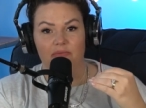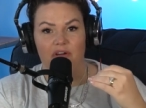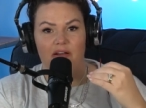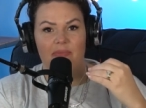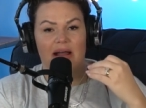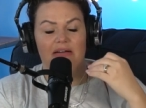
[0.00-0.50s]

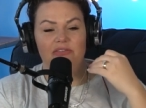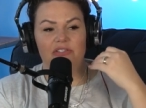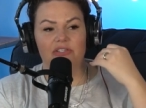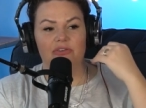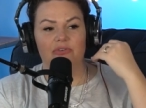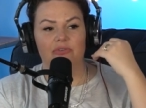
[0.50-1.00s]
We're about
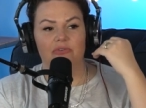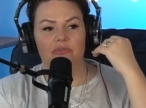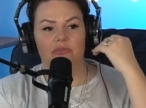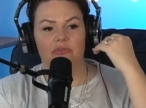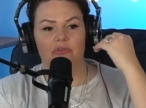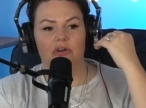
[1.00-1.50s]
to
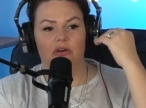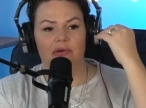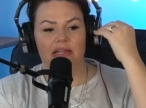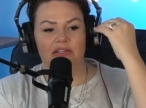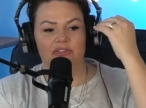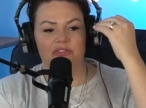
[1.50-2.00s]
go
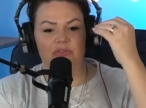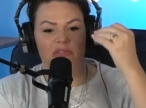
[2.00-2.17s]
into